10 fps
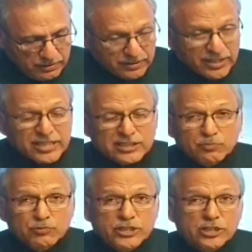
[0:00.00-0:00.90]
Then
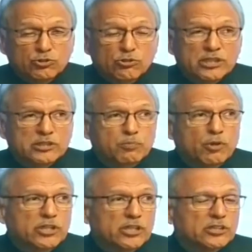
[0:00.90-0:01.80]
sexual
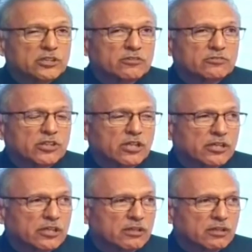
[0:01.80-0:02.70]
exploitation of children,
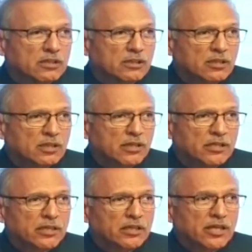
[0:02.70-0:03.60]

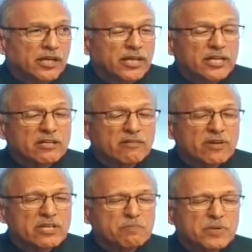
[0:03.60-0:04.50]
again a
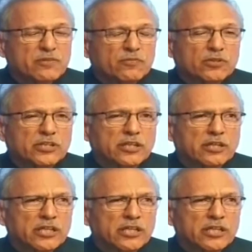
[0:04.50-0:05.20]
very painful thing.